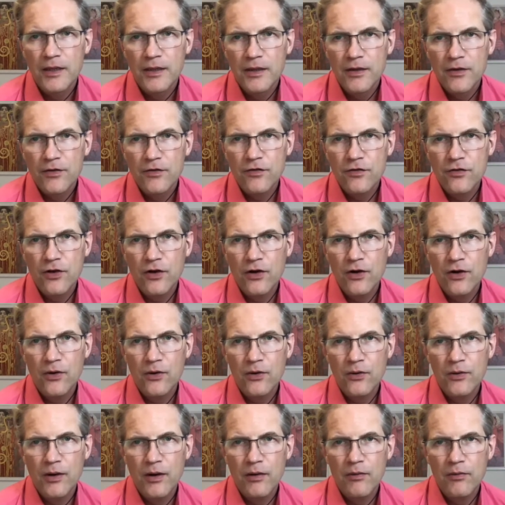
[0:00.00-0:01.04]

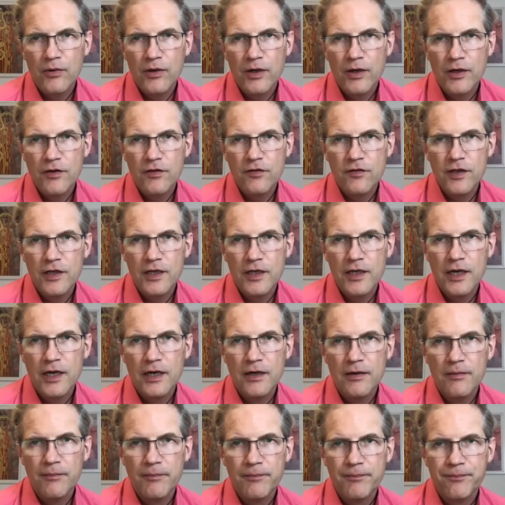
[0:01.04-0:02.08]
So we're going to see
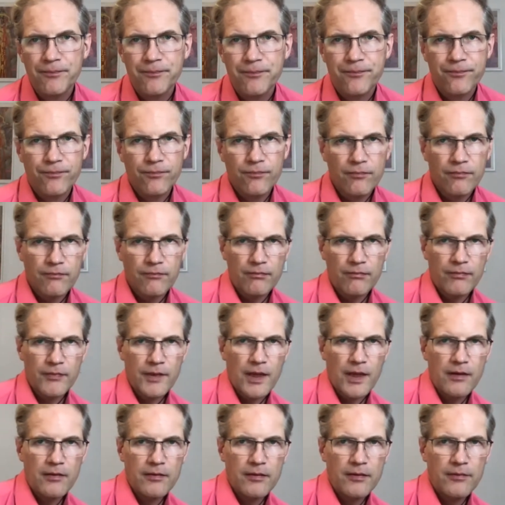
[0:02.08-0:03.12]
here
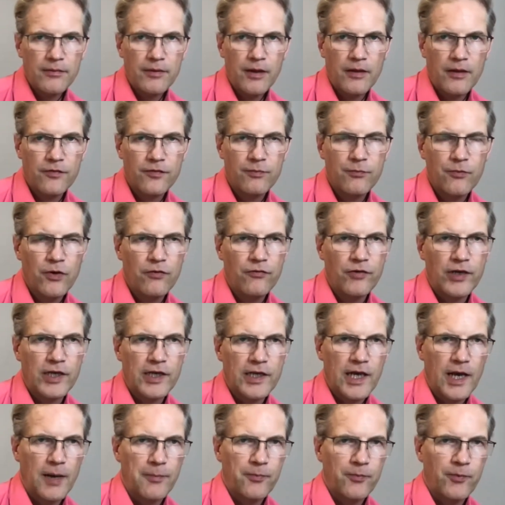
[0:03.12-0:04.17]
a small
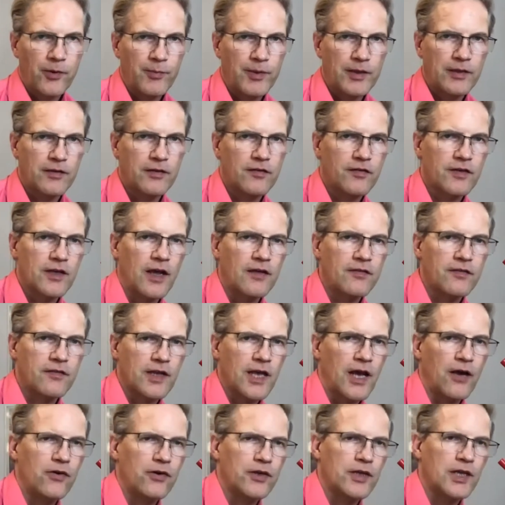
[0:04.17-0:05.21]
recap. We've been discussing
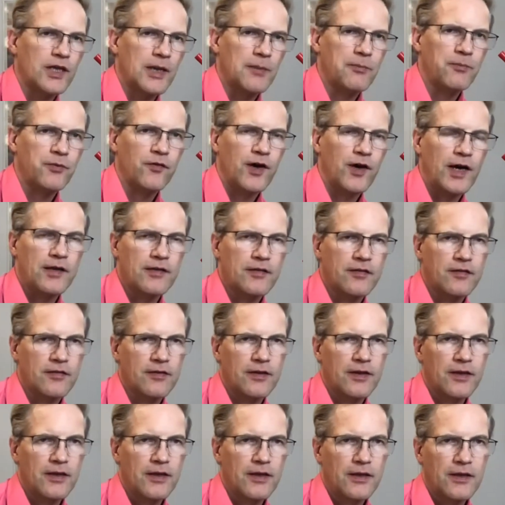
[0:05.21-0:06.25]
how you can improvise
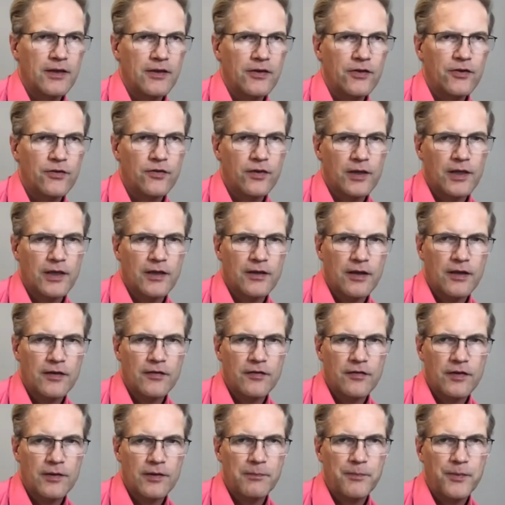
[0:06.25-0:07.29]
using
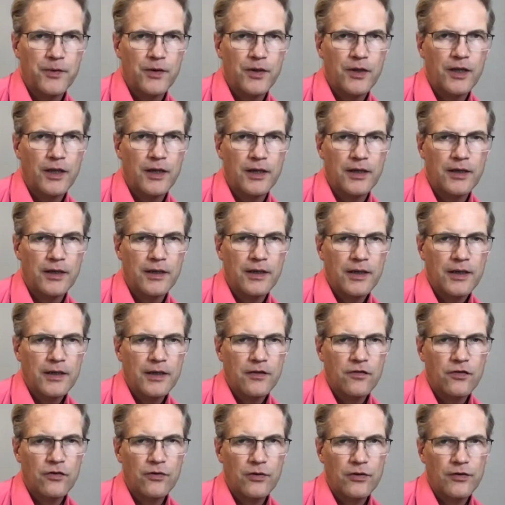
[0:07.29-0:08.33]
simple
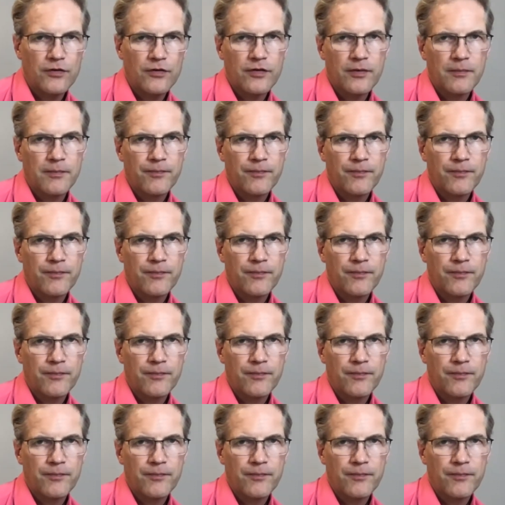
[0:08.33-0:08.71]
tools.